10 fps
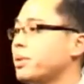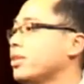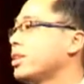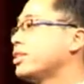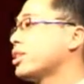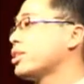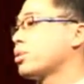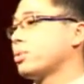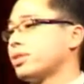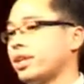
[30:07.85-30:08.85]
And do you think
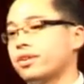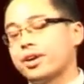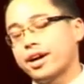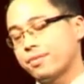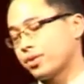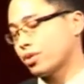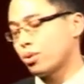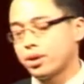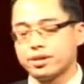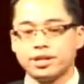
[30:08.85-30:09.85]
Jesus would say, You know, I have a
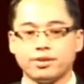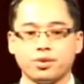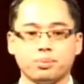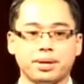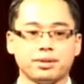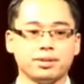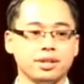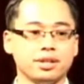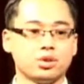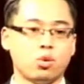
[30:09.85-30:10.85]
story to tell you about
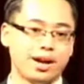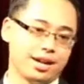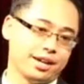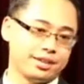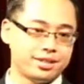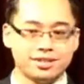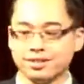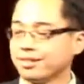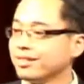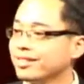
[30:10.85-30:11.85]
Twilight,
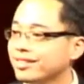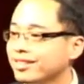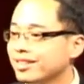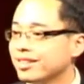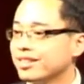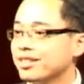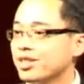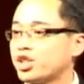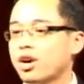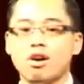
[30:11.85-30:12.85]

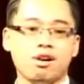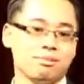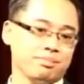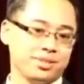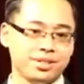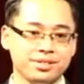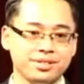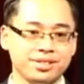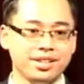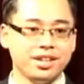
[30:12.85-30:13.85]
Charmed?
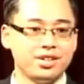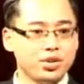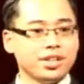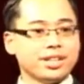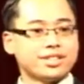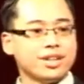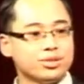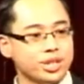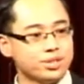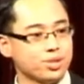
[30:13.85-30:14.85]
Do you think that's how
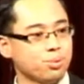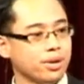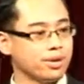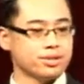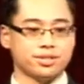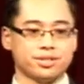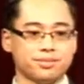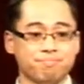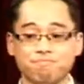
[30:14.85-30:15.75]
Jesus works?